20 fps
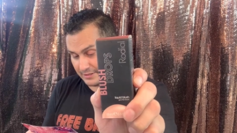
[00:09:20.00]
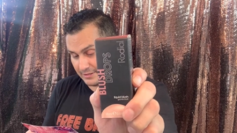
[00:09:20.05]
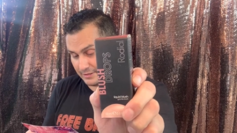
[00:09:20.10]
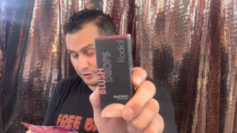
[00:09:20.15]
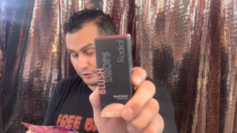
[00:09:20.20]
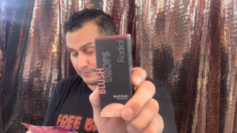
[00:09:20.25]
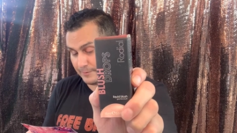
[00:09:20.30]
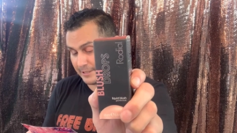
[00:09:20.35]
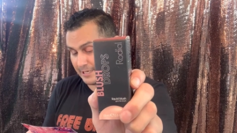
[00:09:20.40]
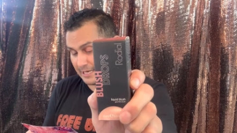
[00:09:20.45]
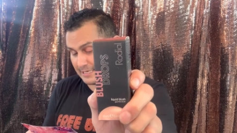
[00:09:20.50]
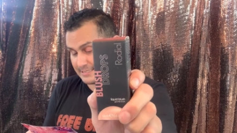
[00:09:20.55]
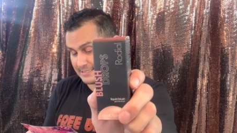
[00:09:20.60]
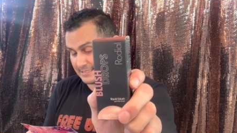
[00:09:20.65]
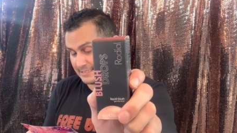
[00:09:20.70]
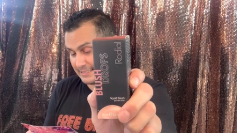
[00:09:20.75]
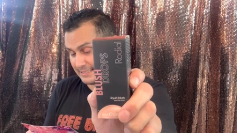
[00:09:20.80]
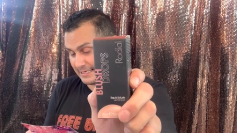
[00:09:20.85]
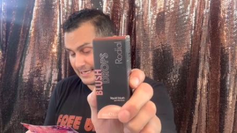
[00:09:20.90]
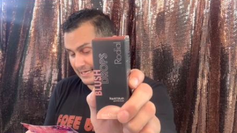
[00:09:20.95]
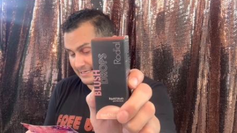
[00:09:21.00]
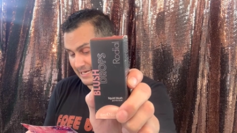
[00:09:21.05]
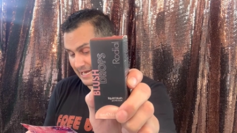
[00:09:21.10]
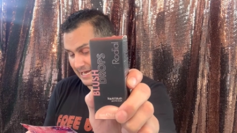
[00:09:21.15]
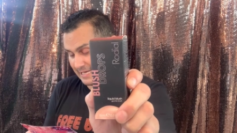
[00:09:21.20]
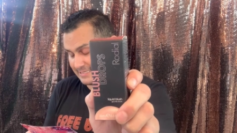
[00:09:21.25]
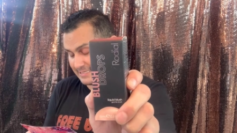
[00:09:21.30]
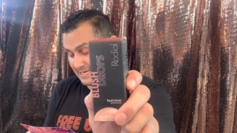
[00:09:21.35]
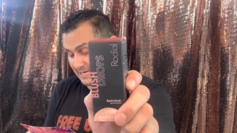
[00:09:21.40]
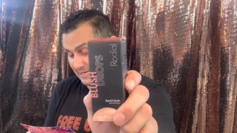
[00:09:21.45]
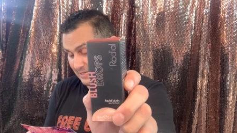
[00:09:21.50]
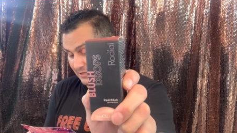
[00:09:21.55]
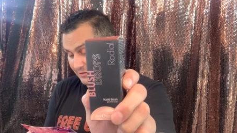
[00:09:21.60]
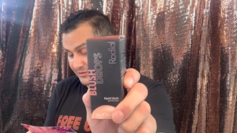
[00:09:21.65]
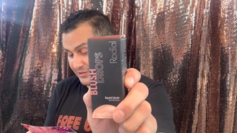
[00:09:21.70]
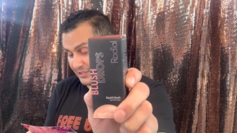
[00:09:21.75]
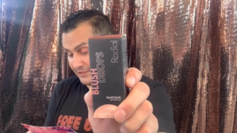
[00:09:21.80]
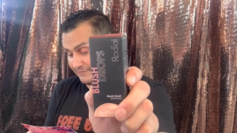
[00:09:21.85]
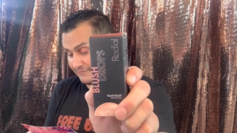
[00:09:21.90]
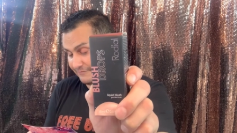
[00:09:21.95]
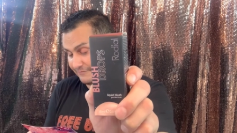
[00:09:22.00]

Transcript: luminosity and adds healthy,